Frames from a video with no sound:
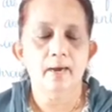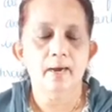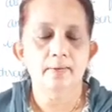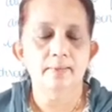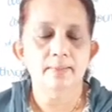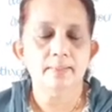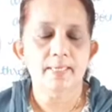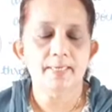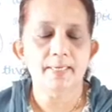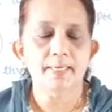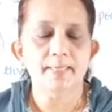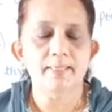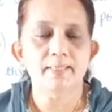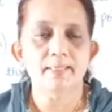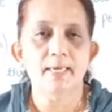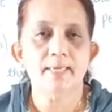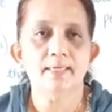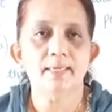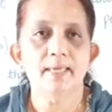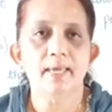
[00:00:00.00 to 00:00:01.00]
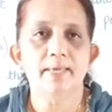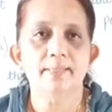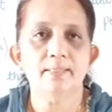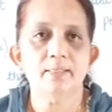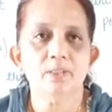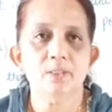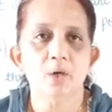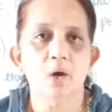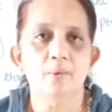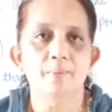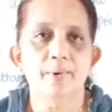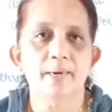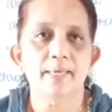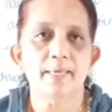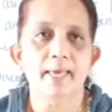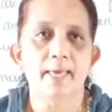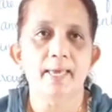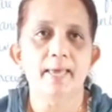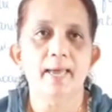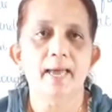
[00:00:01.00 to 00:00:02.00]
center is at h comma
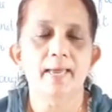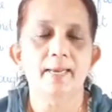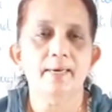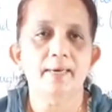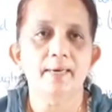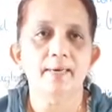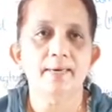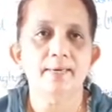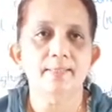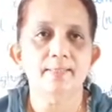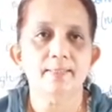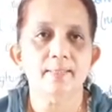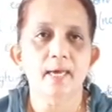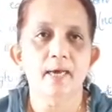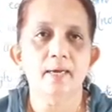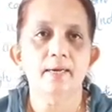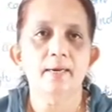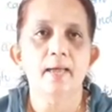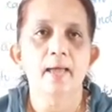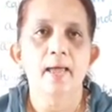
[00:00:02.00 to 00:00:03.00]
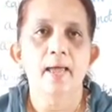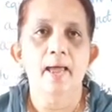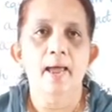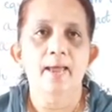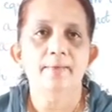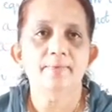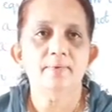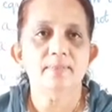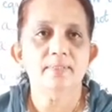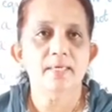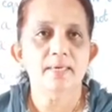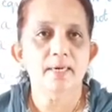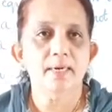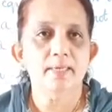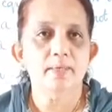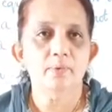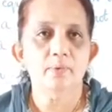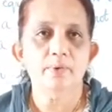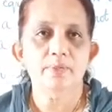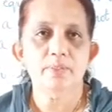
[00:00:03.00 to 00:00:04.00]
k and radius r, and the general
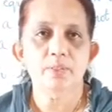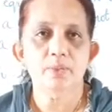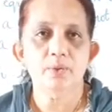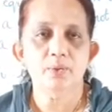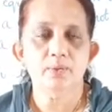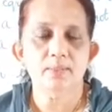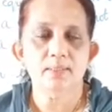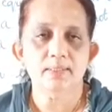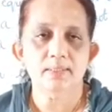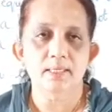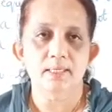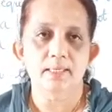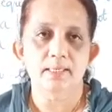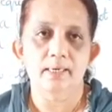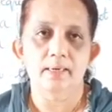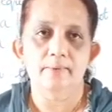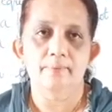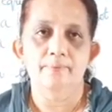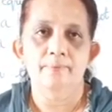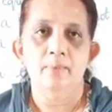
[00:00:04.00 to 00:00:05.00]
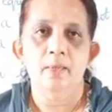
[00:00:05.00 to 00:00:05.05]
equation to the circle.